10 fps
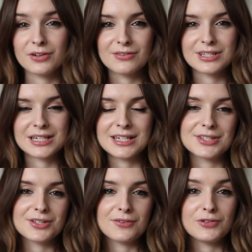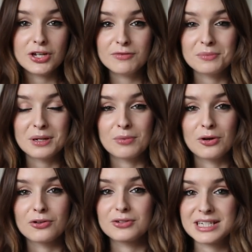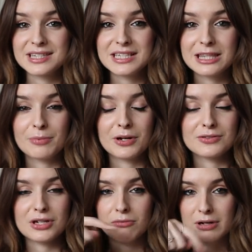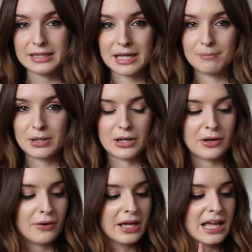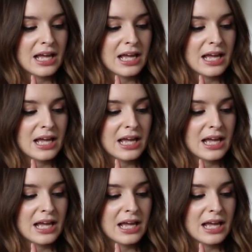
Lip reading: very recently, so if you don't read my blog or didn't see the post, I will link that below.